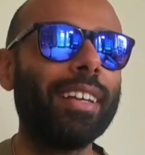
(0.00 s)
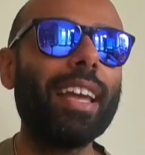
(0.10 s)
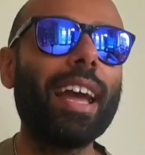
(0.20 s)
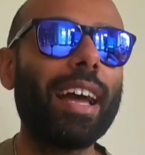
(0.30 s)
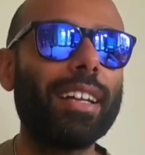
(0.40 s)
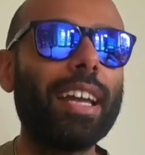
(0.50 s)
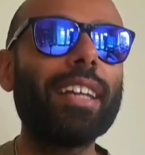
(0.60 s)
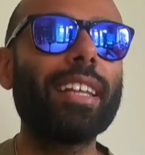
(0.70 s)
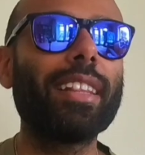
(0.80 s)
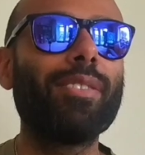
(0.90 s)
yeah, you
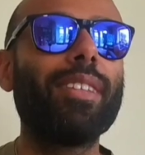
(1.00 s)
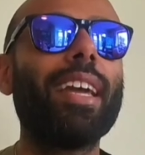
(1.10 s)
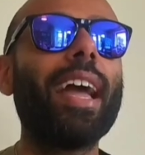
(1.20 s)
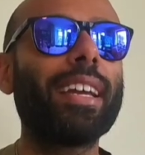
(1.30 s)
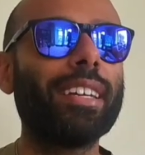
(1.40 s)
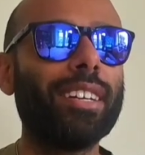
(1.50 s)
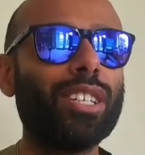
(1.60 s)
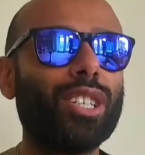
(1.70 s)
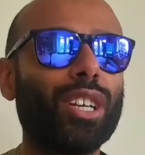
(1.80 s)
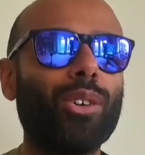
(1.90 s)
had to have the air
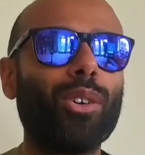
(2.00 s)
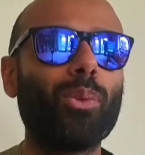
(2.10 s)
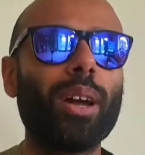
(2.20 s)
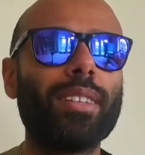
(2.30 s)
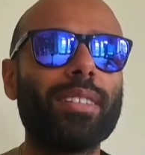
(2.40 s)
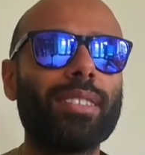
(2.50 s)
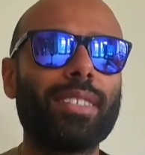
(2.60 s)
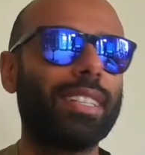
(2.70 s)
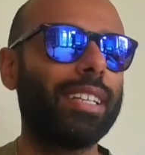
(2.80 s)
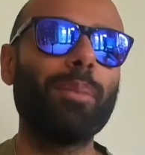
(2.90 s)
conditioning on when
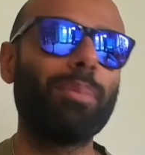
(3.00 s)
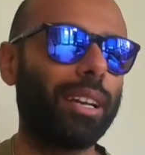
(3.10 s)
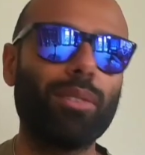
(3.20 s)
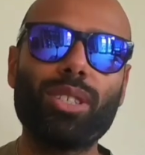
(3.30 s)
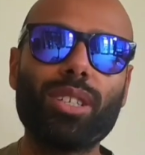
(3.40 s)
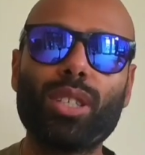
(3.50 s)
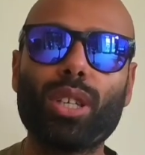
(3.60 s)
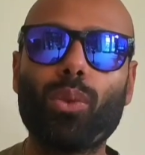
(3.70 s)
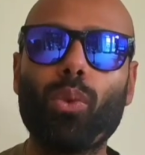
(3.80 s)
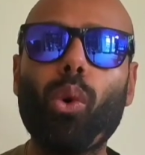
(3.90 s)
sleeping. It was
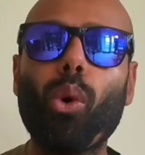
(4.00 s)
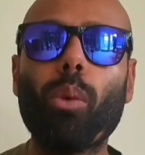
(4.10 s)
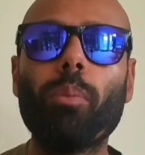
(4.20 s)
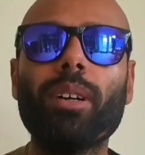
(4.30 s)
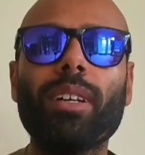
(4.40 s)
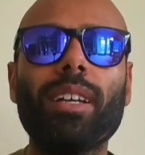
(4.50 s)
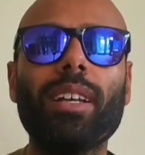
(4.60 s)
just too warm.